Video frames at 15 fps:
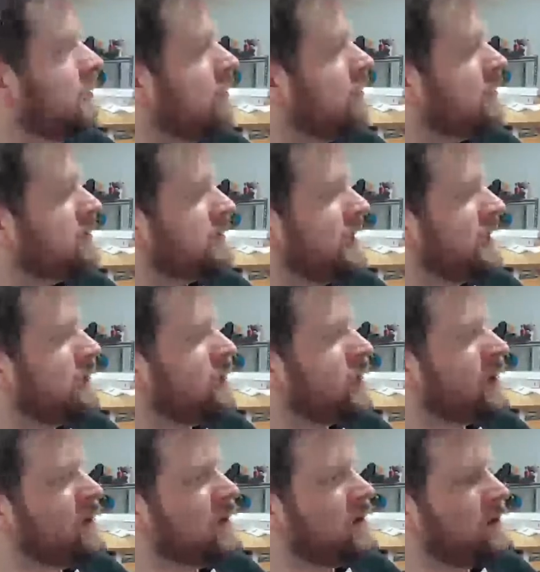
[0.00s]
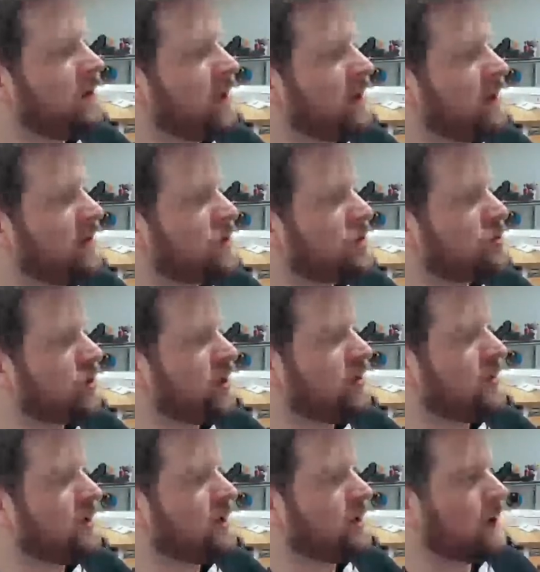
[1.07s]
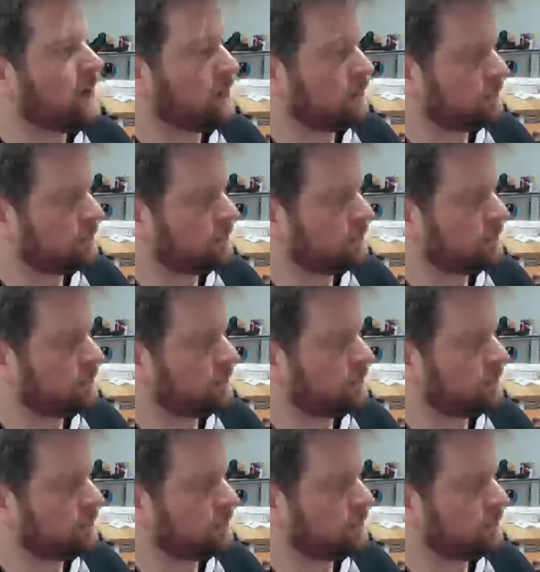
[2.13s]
Once again, we're coming to the end of the stream here.